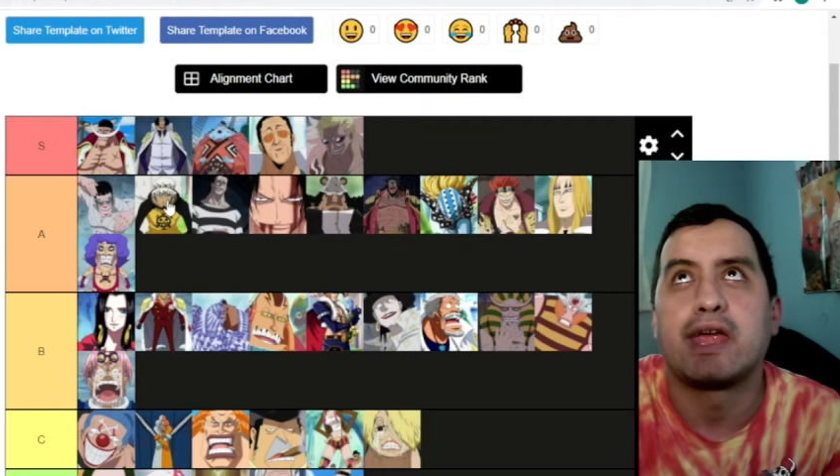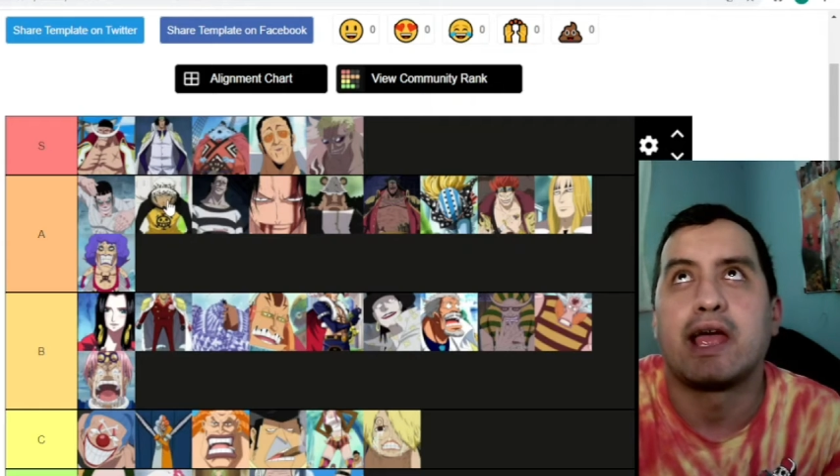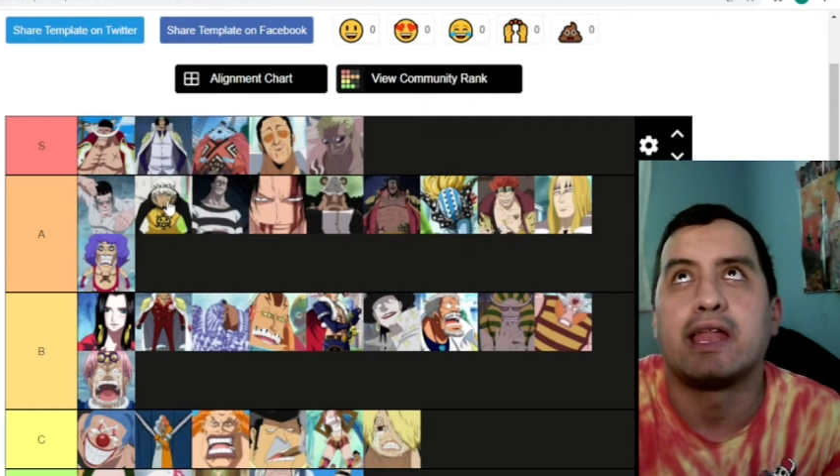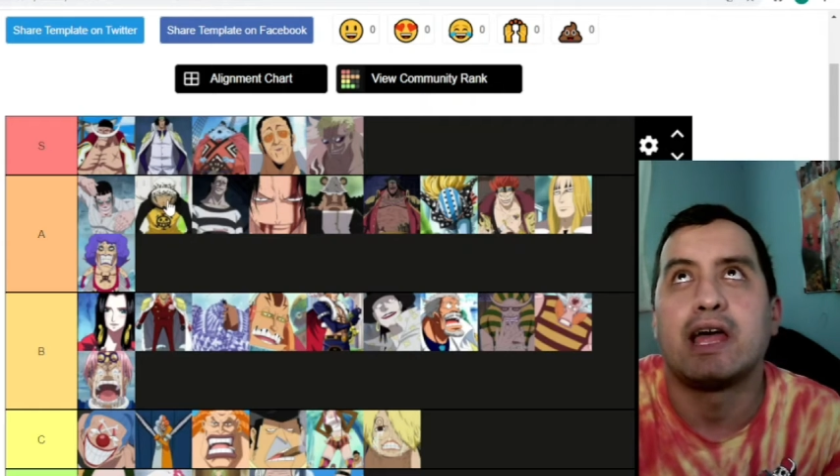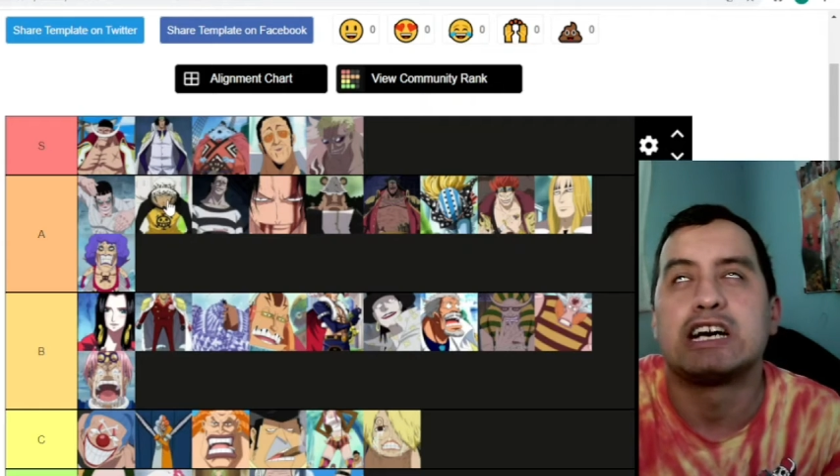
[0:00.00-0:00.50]

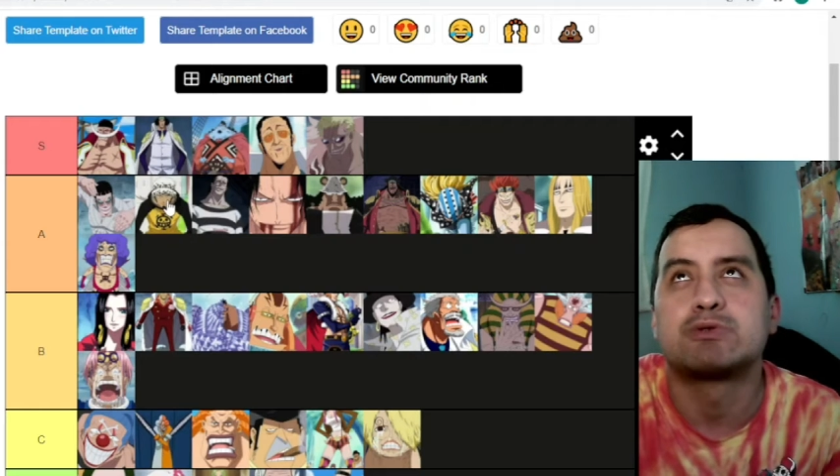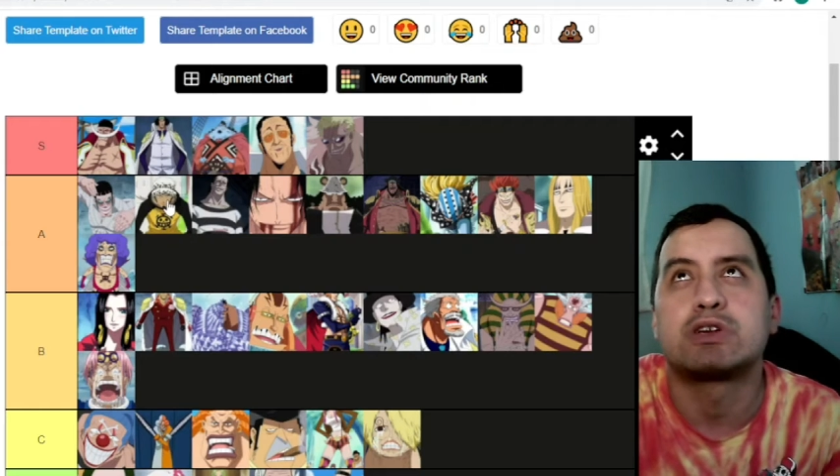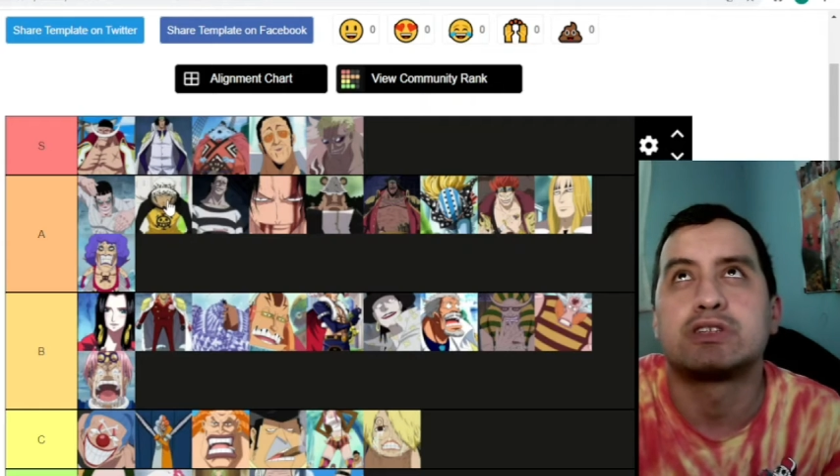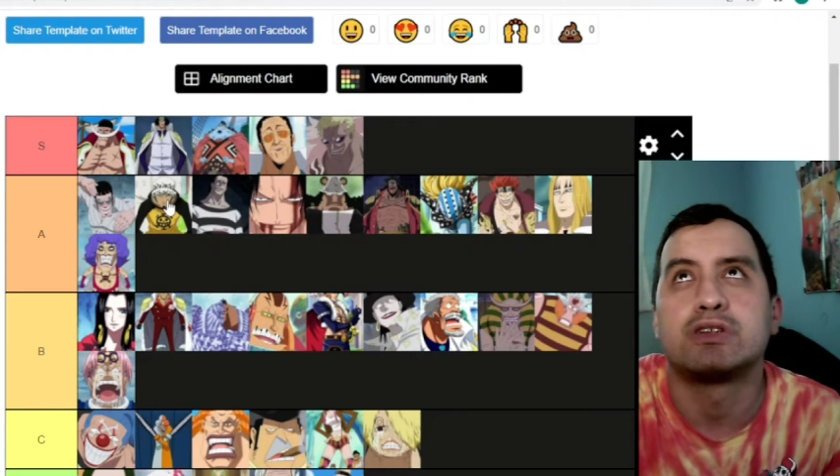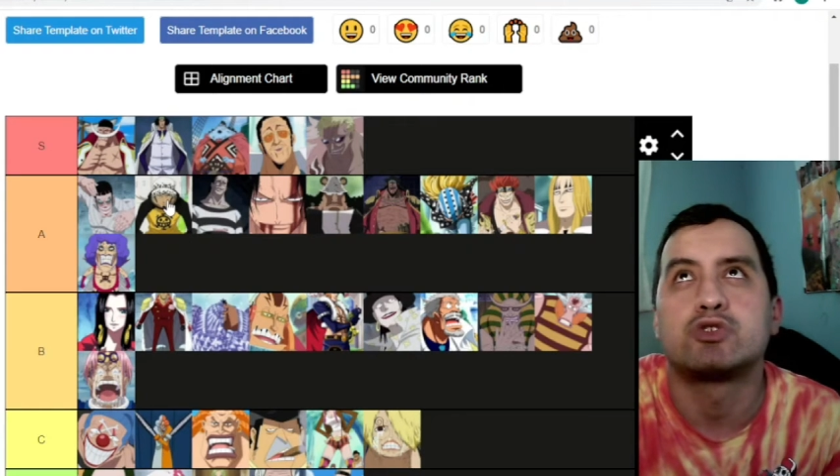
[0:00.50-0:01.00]
and as we
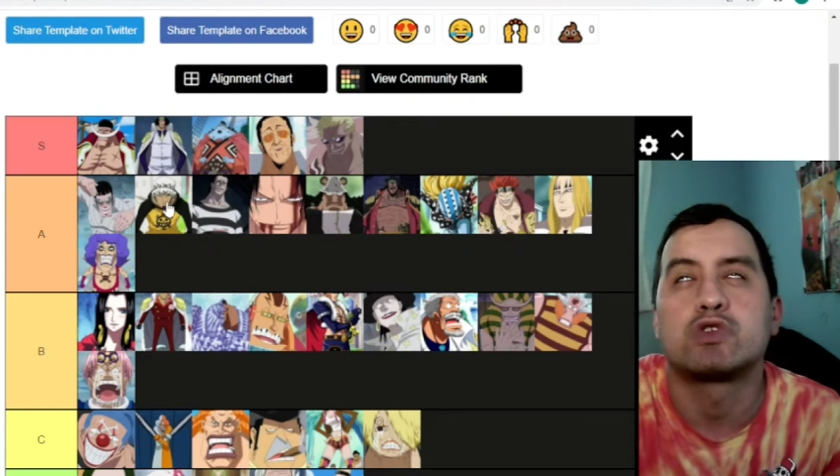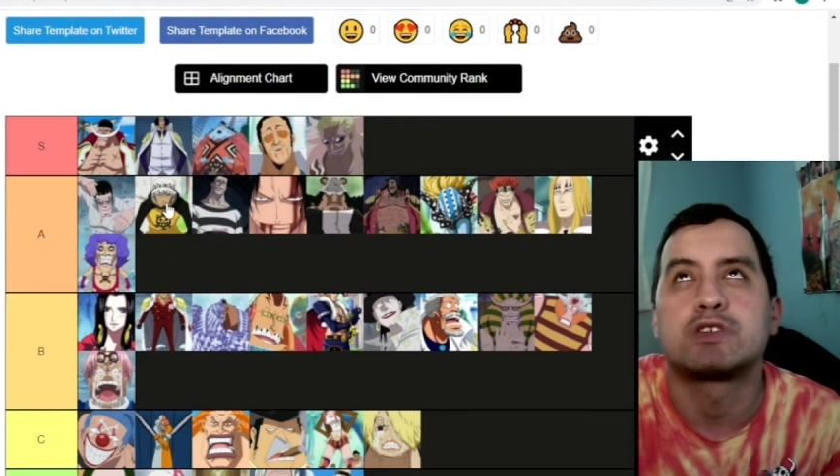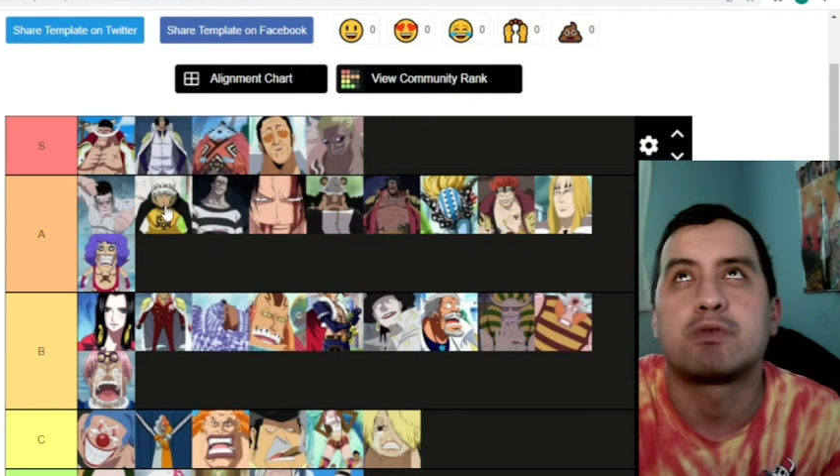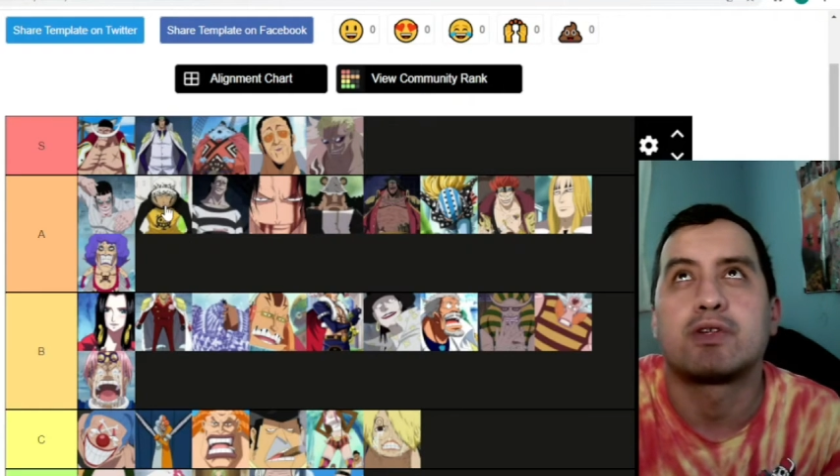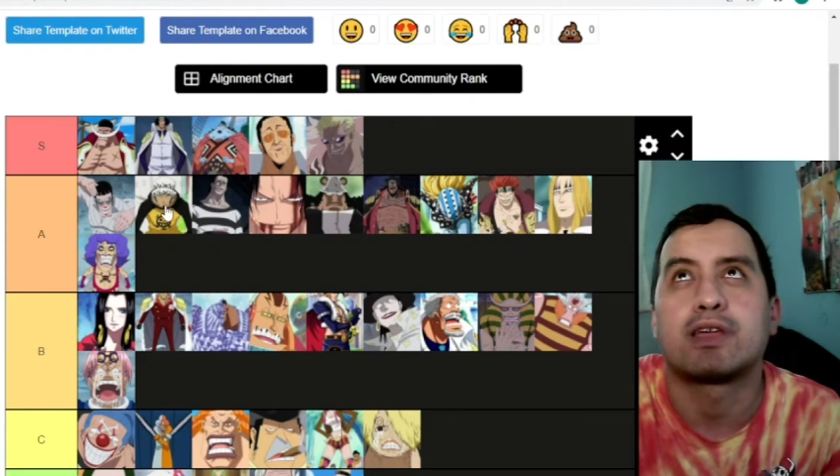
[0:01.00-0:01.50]
continue to
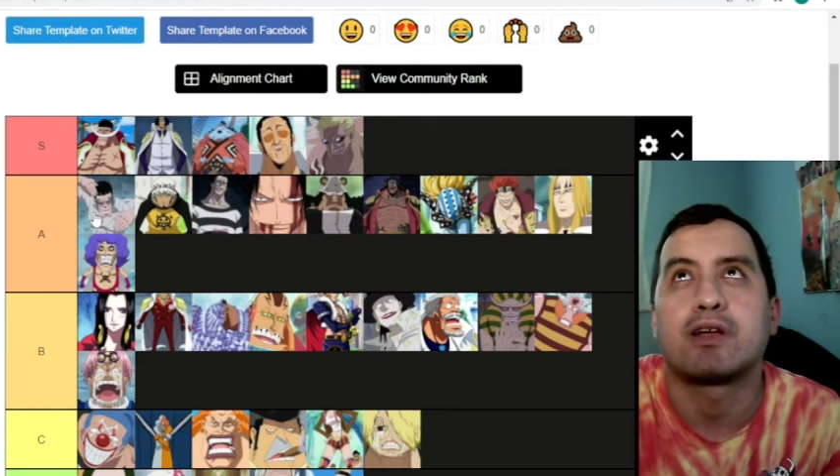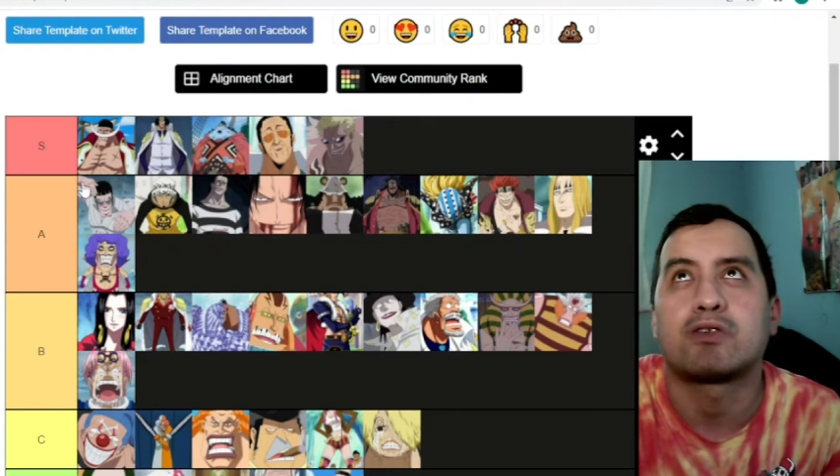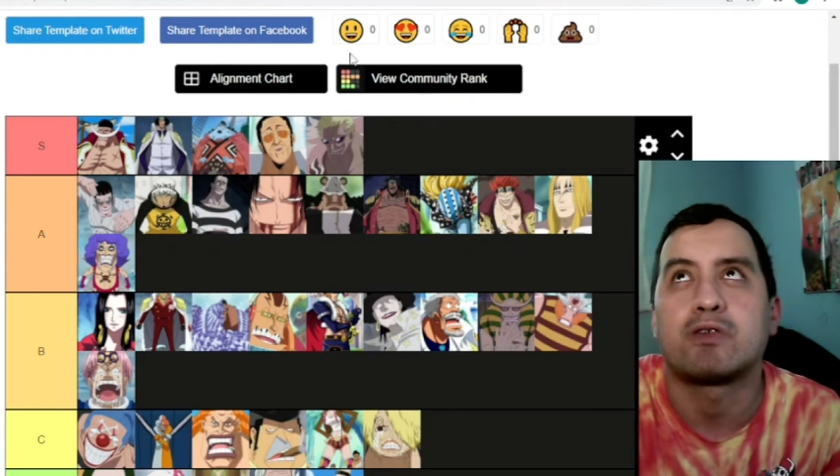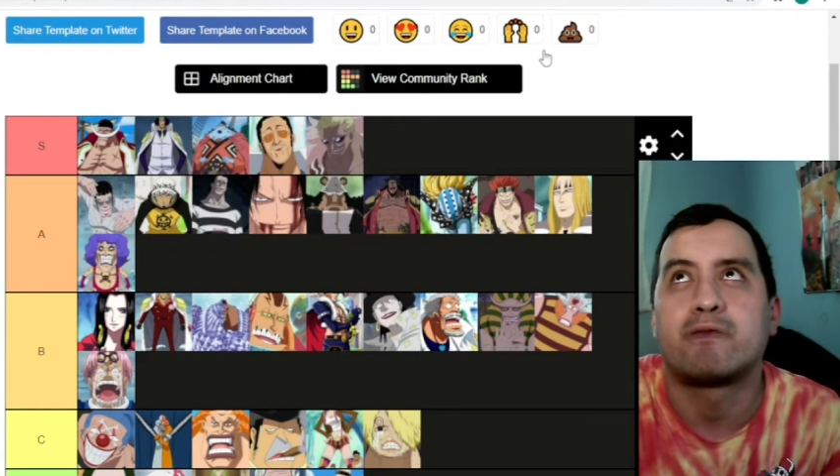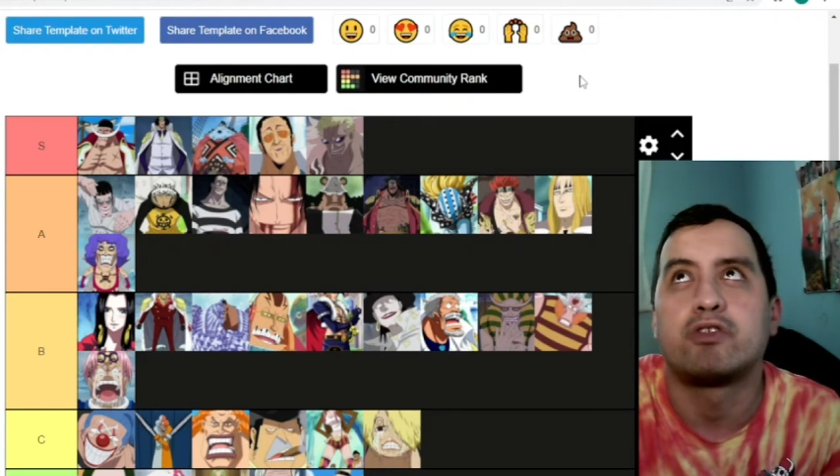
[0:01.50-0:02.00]
explore the
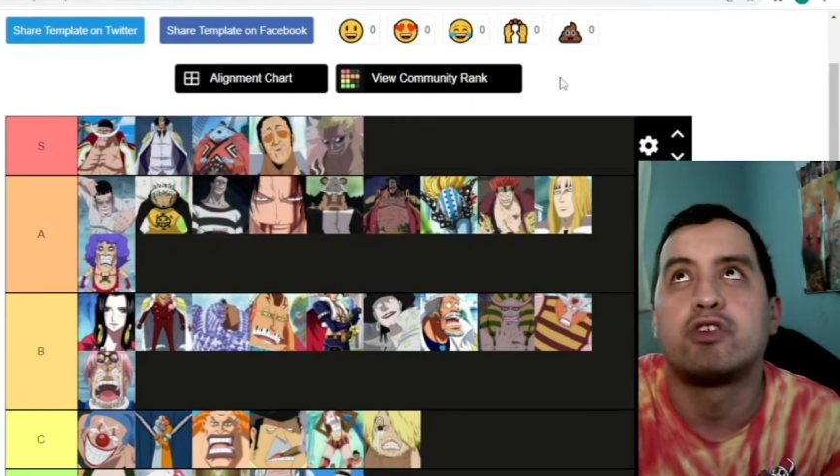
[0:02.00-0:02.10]
character further,